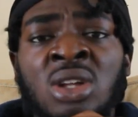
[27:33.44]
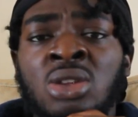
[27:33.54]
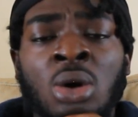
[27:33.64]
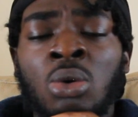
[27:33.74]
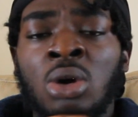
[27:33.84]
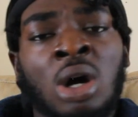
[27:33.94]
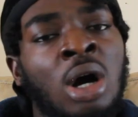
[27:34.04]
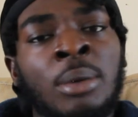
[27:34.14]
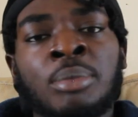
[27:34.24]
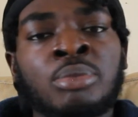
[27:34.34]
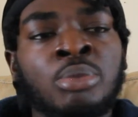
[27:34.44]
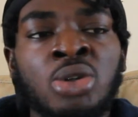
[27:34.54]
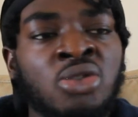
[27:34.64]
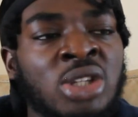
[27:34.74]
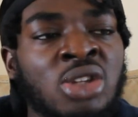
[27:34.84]
don't come
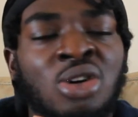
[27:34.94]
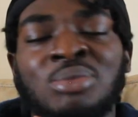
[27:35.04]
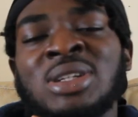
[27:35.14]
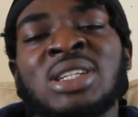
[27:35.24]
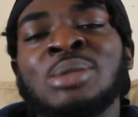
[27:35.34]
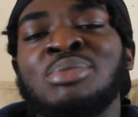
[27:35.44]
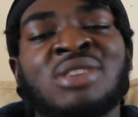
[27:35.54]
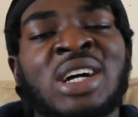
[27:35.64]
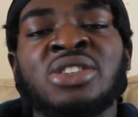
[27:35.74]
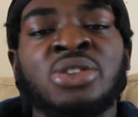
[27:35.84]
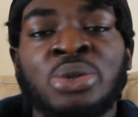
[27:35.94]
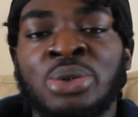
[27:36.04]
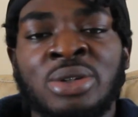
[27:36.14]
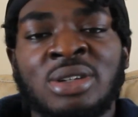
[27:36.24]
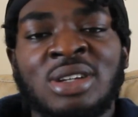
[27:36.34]
moving completely brand
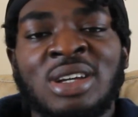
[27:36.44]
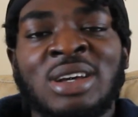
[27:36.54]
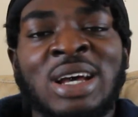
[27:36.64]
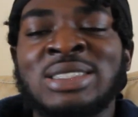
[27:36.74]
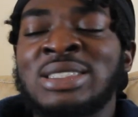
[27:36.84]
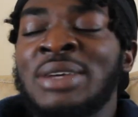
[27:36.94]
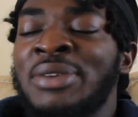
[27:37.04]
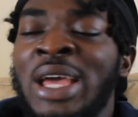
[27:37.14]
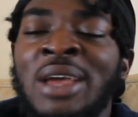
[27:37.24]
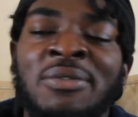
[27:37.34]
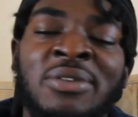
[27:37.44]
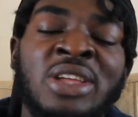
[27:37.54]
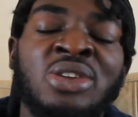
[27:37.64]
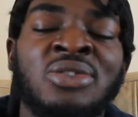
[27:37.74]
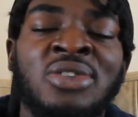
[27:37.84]
new, as if
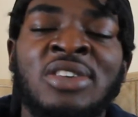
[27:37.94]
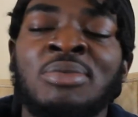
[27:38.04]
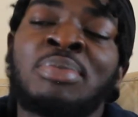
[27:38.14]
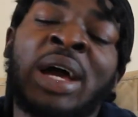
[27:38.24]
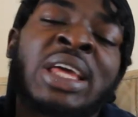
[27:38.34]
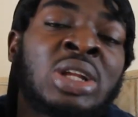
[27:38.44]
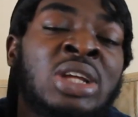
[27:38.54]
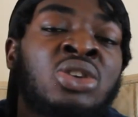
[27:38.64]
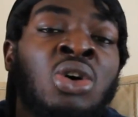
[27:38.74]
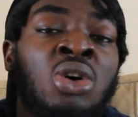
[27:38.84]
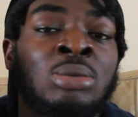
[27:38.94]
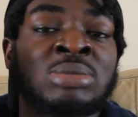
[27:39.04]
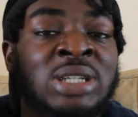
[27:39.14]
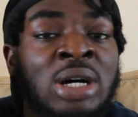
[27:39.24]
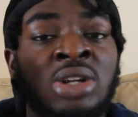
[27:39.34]
everything you've left back in your
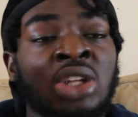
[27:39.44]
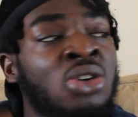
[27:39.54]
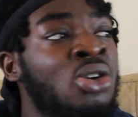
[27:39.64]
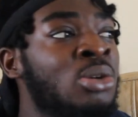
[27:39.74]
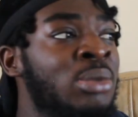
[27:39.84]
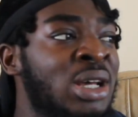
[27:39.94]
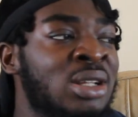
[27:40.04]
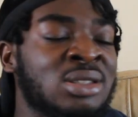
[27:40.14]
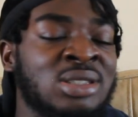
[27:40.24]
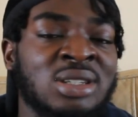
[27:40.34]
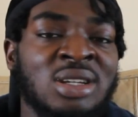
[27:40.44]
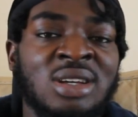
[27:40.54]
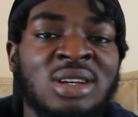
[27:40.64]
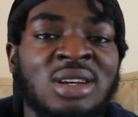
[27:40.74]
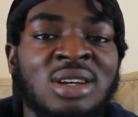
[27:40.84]
hometown and your home ends,
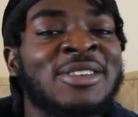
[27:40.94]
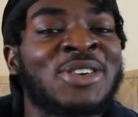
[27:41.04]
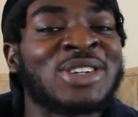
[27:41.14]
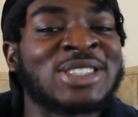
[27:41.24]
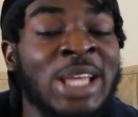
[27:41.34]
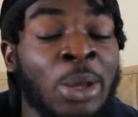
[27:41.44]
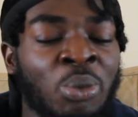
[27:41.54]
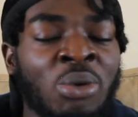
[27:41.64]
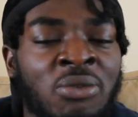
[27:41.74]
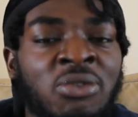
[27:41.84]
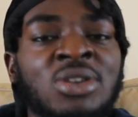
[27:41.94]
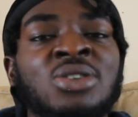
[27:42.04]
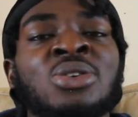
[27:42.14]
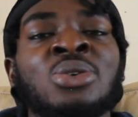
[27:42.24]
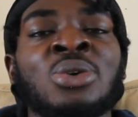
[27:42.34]
because it will follow
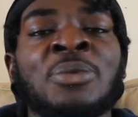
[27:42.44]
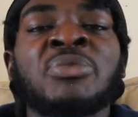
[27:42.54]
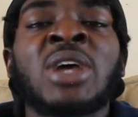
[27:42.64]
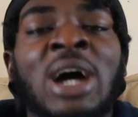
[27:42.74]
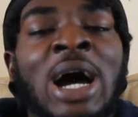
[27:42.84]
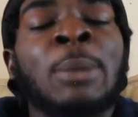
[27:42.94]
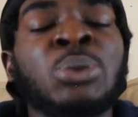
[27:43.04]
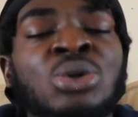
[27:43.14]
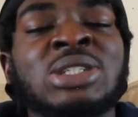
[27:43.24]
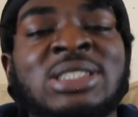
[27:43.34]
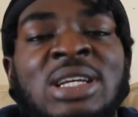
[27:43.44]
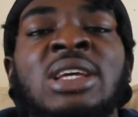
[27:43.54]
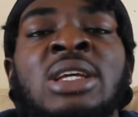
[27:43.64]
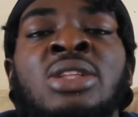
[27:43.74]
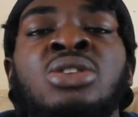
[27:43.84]
you. I'm not
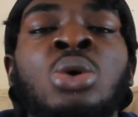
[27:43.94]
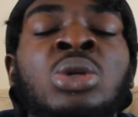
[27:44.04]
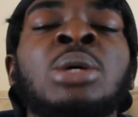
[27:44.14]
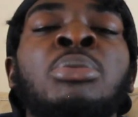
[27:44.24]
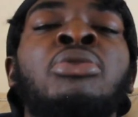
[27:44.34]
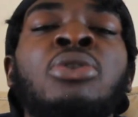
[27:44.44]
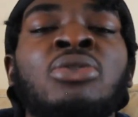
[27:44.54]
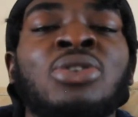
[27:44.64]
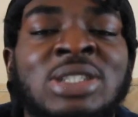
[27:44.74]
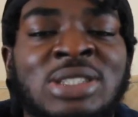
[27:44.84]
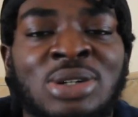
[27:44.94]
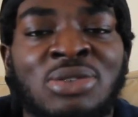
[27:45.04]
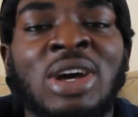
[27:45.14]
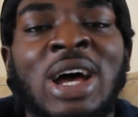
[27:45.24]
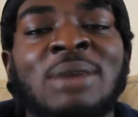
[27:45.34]
saying don't improve
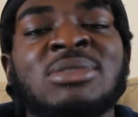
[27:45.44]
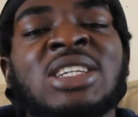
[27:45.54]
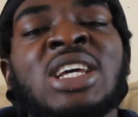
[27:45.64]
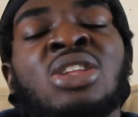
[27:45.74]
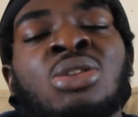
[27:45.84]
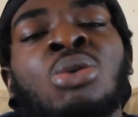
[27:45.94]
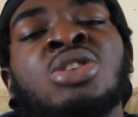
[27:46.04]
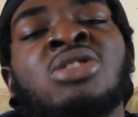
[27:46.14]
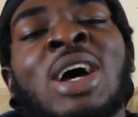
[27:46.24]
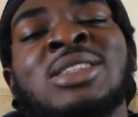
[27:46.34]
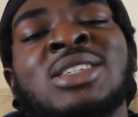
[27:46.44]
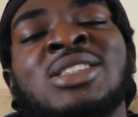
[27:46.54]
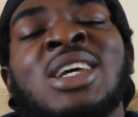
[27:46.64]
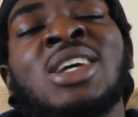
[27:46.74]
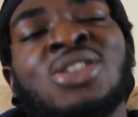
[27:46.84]
yourself, I'm saying don't try to
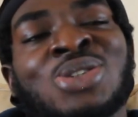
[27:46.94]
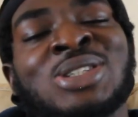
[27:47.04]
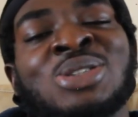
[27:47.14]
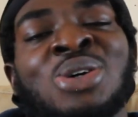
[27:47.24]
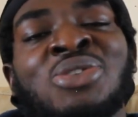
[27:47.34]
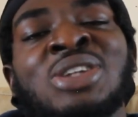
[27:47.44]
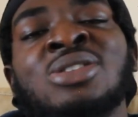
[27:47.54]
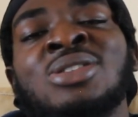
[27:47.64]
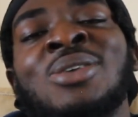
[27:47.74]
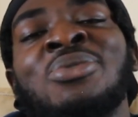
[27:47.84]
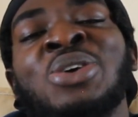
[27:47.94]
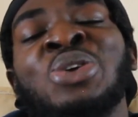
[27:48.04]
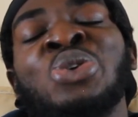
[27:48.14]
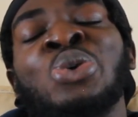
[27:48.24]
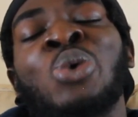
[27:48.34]
change yourself into
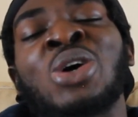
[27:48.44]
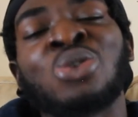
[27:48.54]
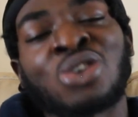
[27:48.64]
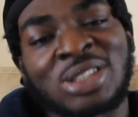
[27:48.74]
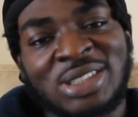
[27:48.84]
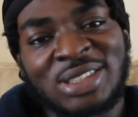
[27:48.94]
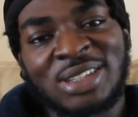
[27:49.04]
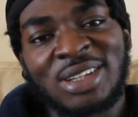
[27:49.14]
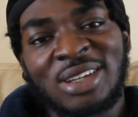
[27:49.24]
something you are not.